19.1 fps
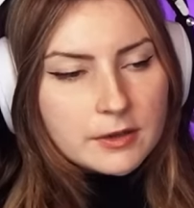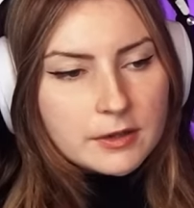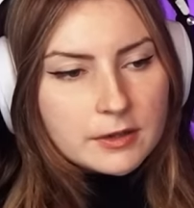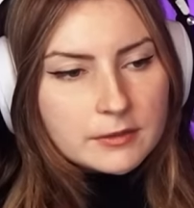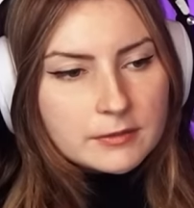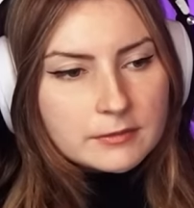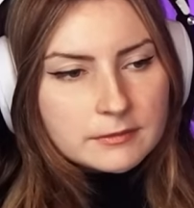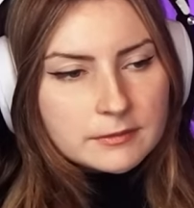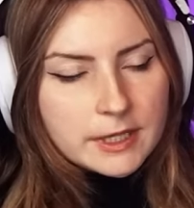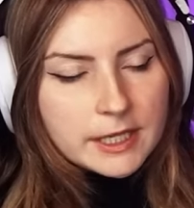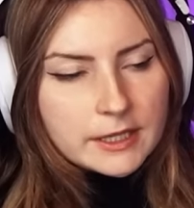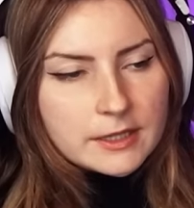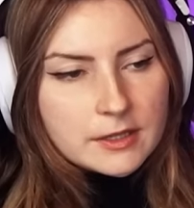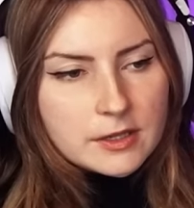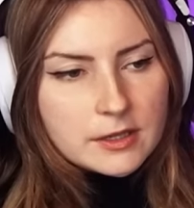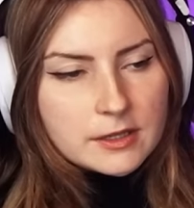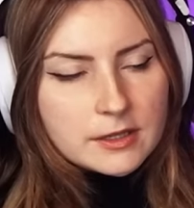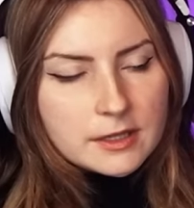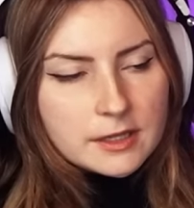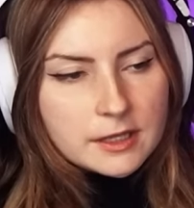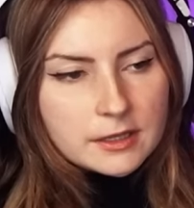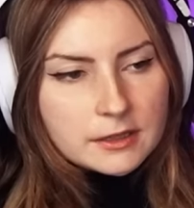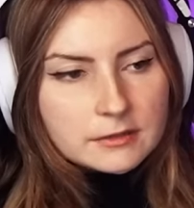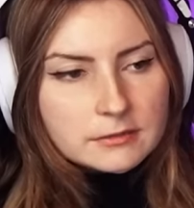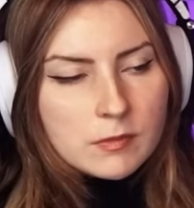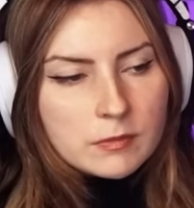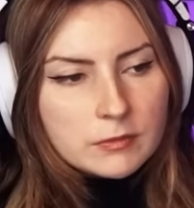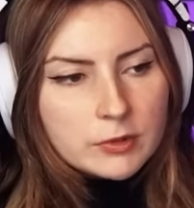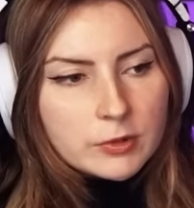to
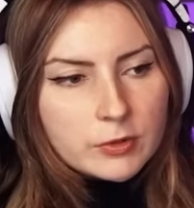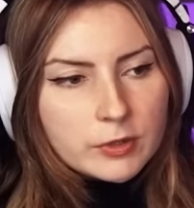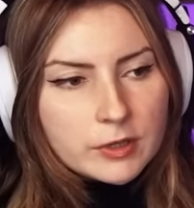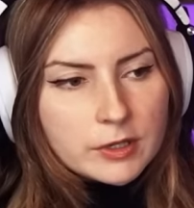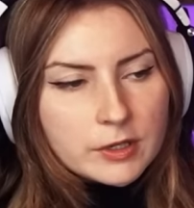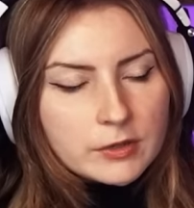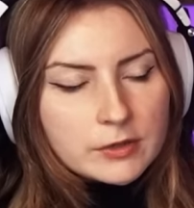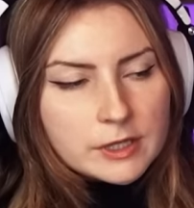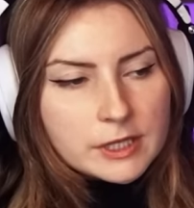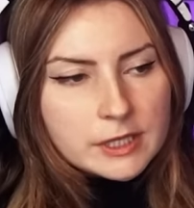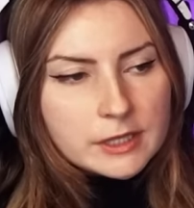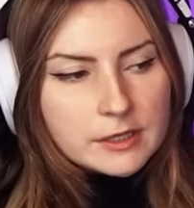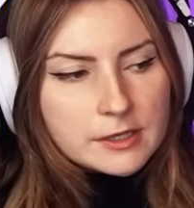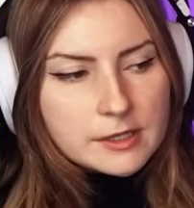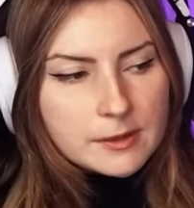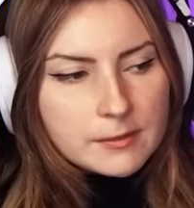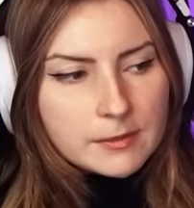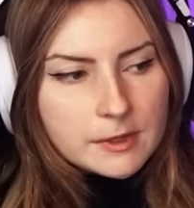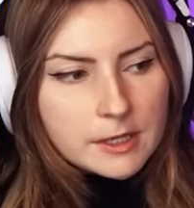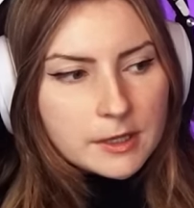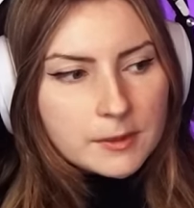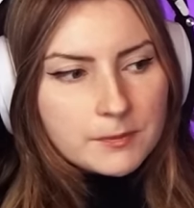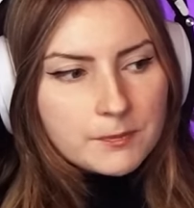Antarctica, North Korea or something.